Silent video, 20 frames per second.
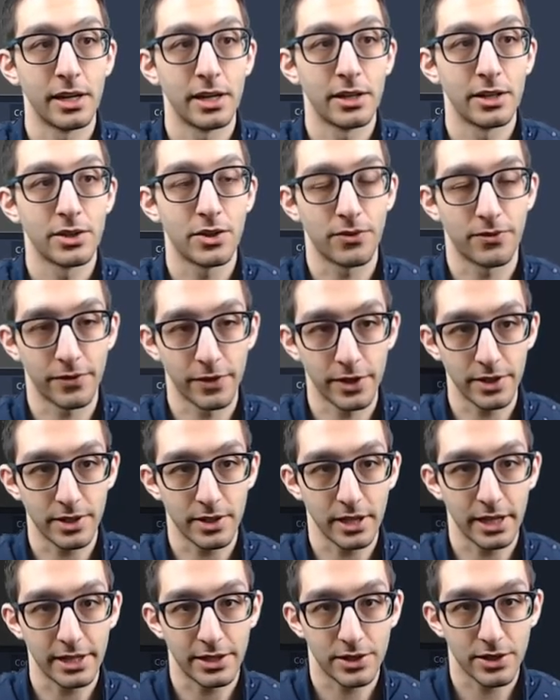So
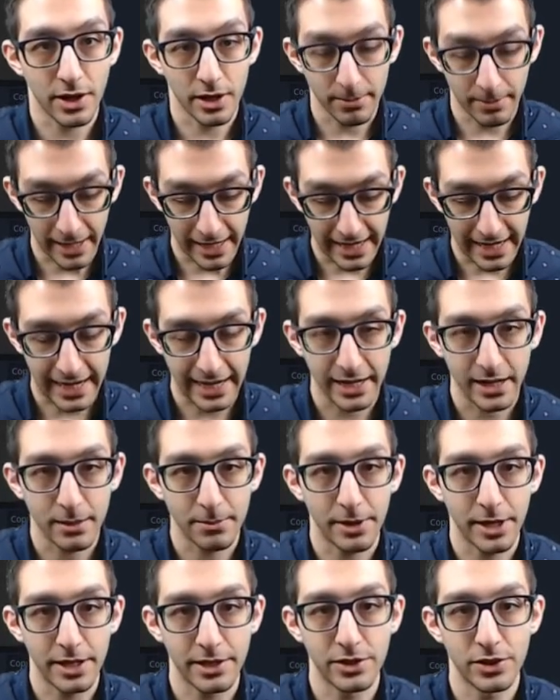first, let's start by adding a
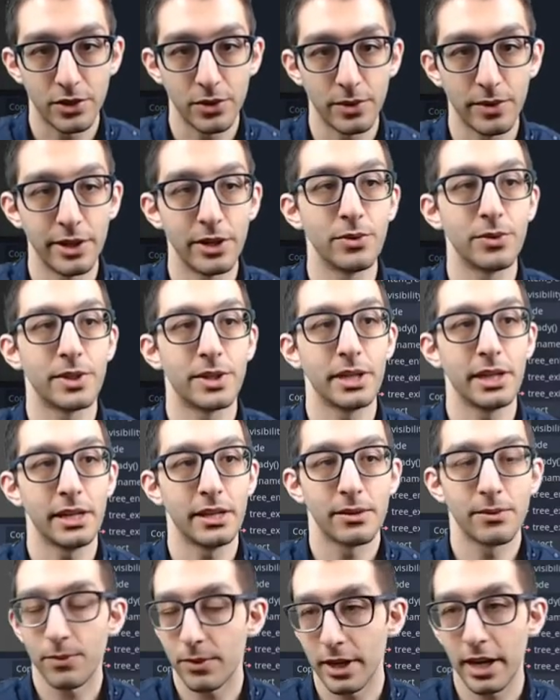button to a new scene.
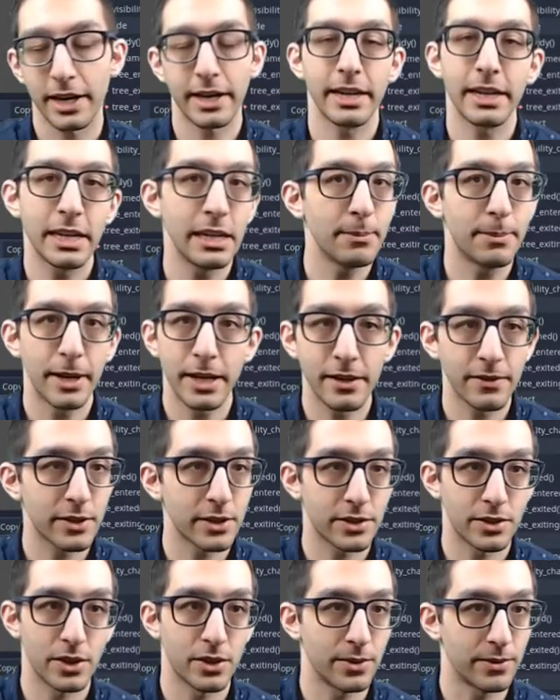We're not going to keep any of
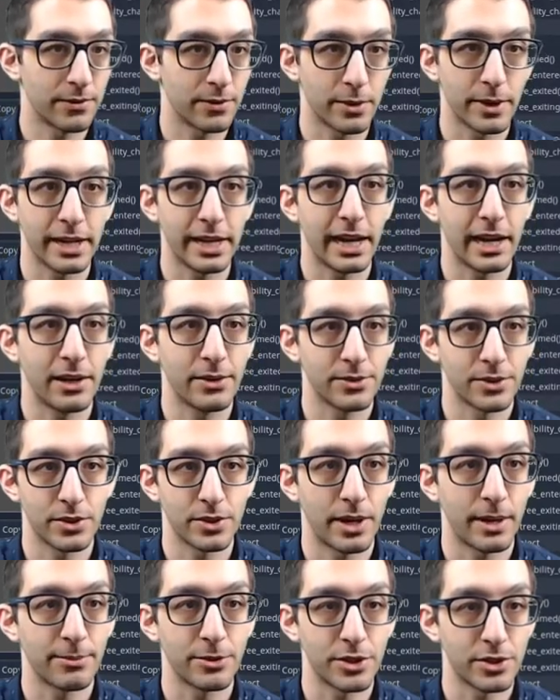this code for right now, so
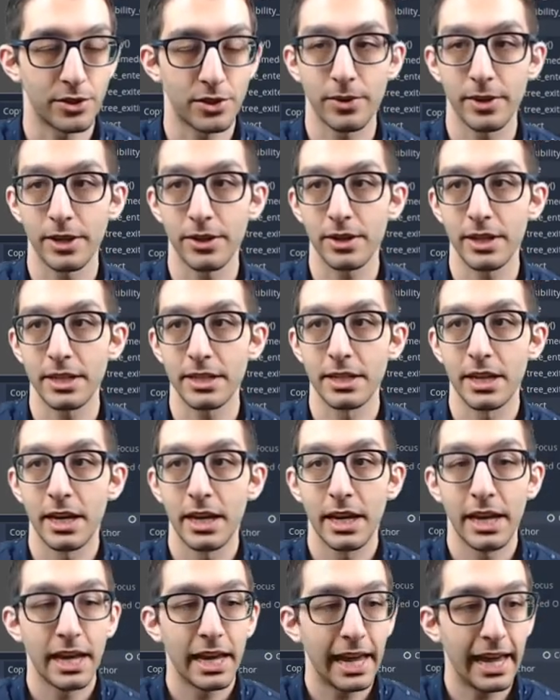I'm just showing you this.
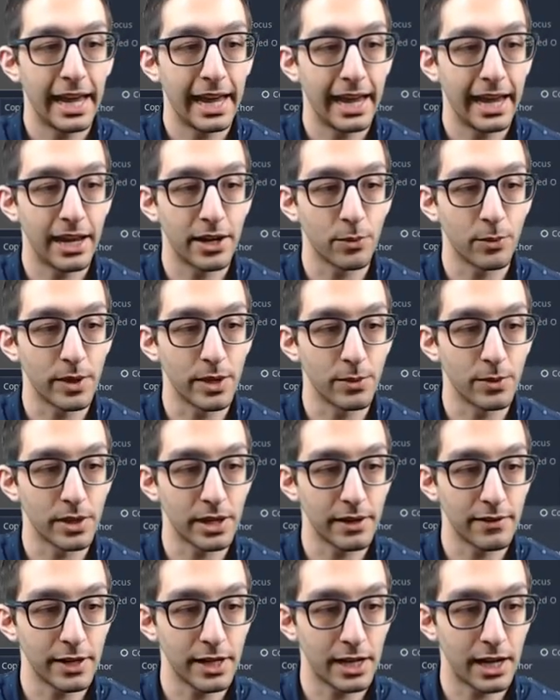And we will
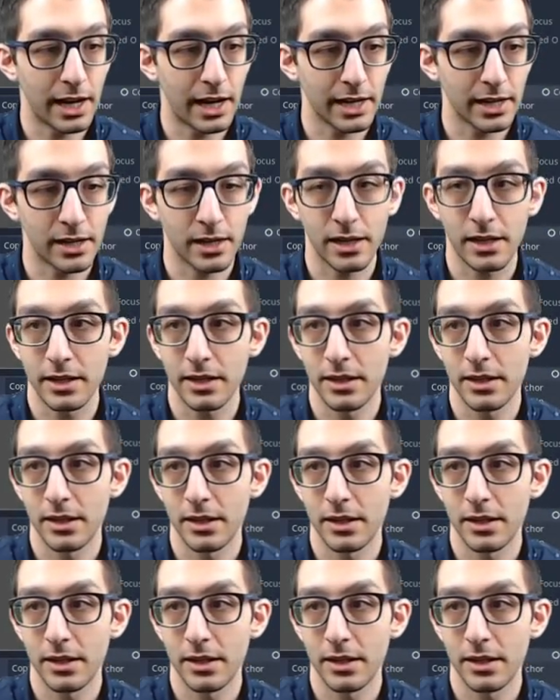give it an icon.